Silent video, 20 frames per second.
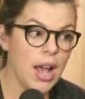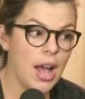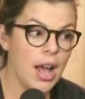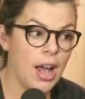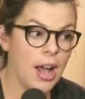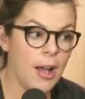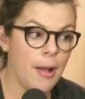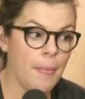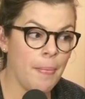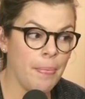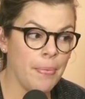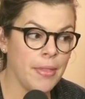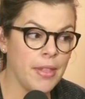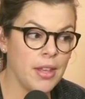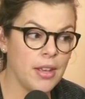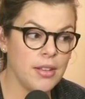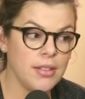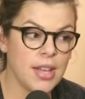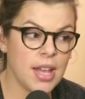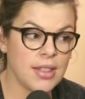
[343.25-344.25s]

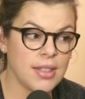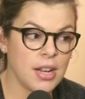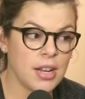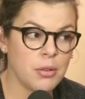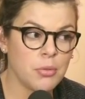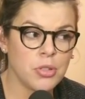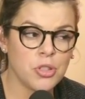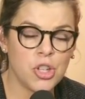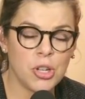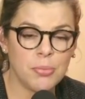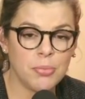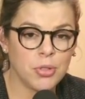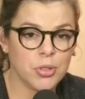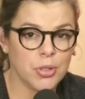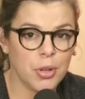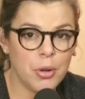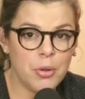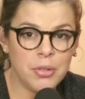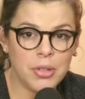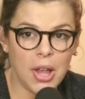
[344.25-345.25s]
that there were Jim
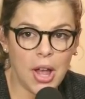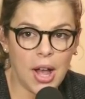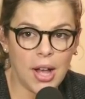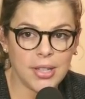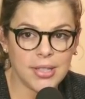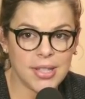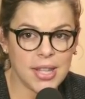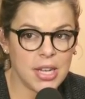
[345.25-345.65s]
Crow laws,